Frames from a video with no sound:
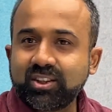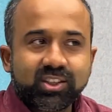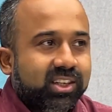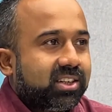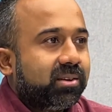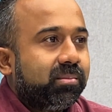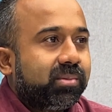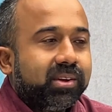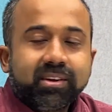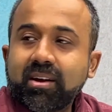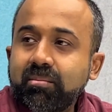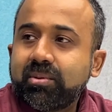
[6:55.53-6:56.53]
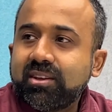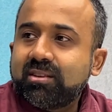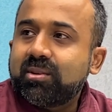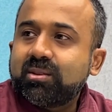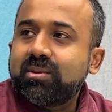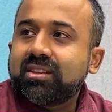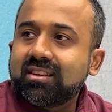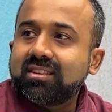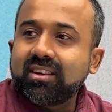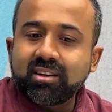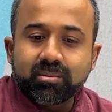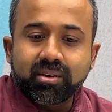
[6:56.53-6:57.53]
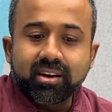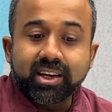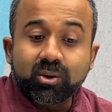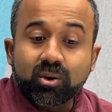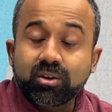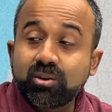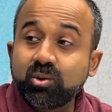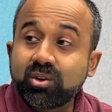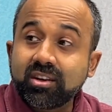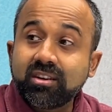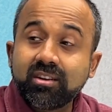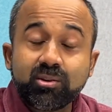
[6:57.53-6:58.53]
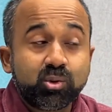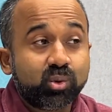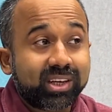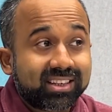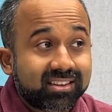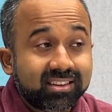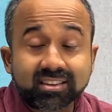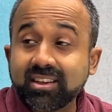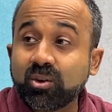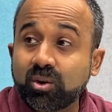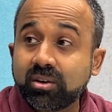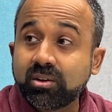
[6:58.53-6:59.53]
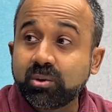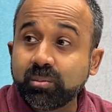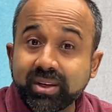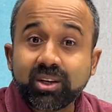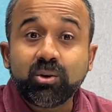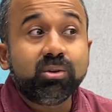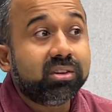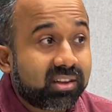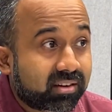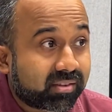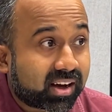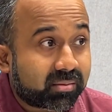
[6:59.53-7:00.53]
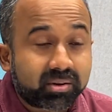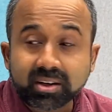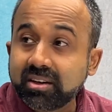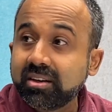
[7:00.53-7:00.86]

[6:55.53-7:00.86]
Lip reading: She said companies must be sustainable in order to continue to exist, in order to be good to the environment.